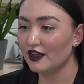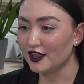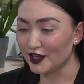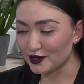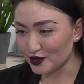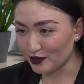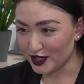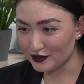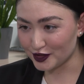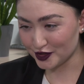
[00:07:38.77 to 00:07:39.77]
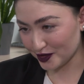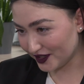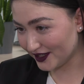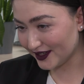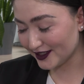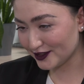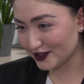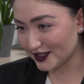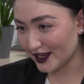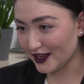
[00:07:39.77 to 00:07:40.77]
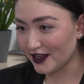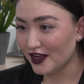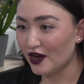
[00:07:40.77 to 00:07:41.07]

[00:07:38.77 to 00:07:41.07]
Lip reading: Thank you so much for joining us today.